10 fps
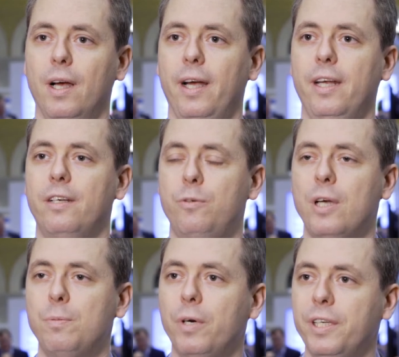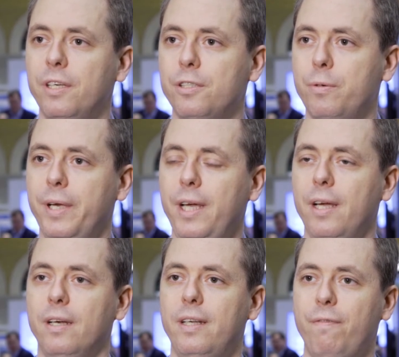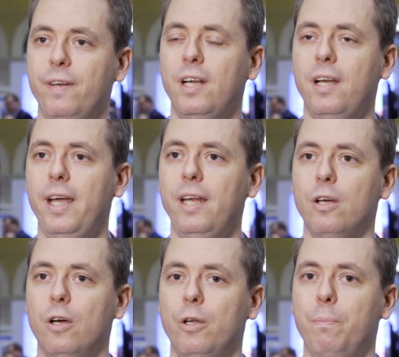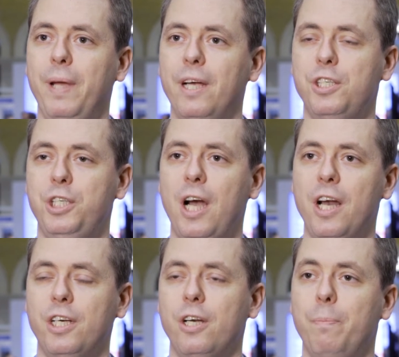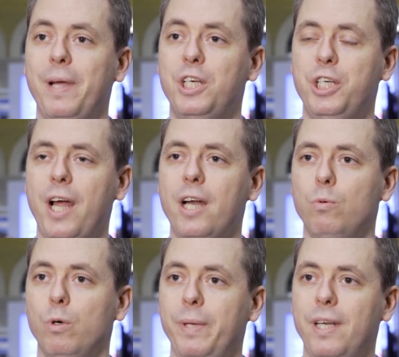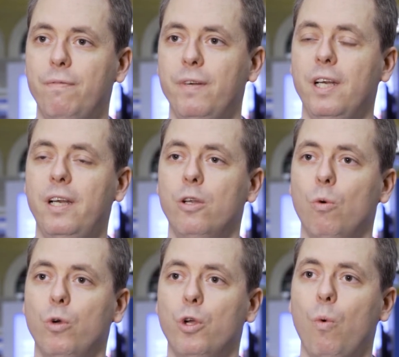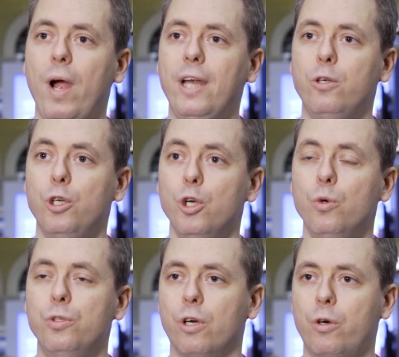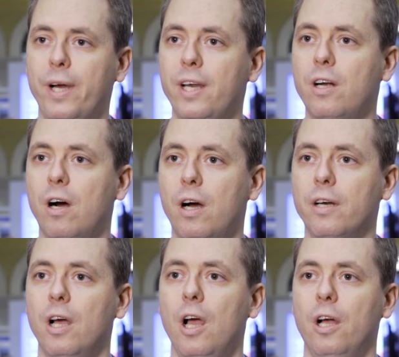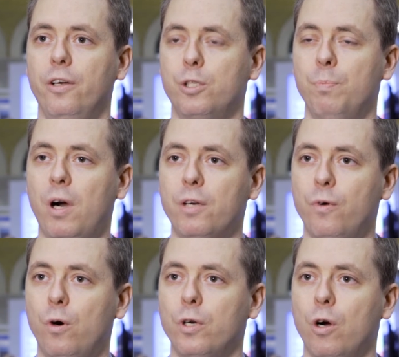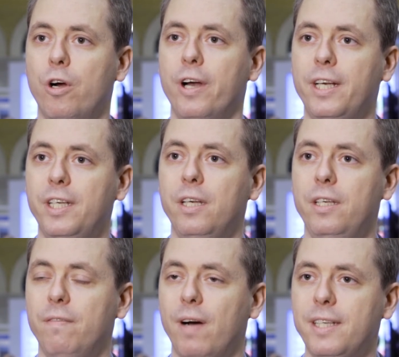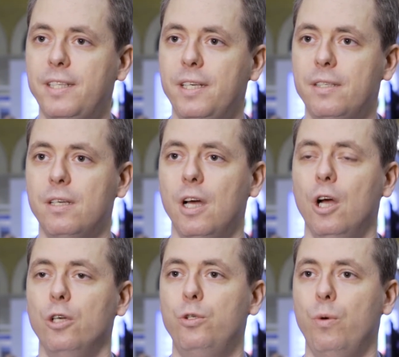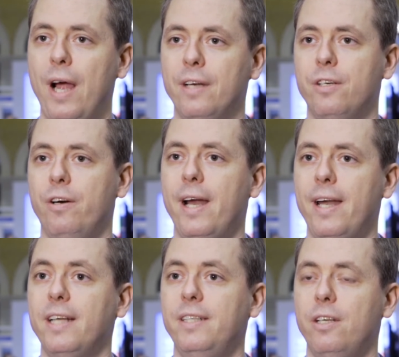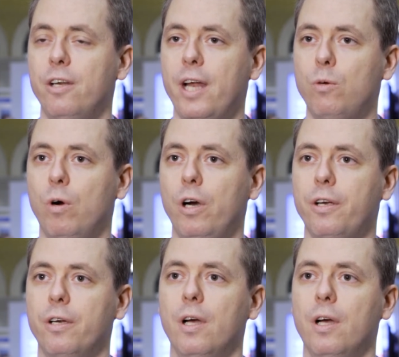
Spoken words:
In the transport industry, definitely the biggest challenge and the big change would be definitely the way to use the credit card, the smartphone or connected devices to enter and exit the network.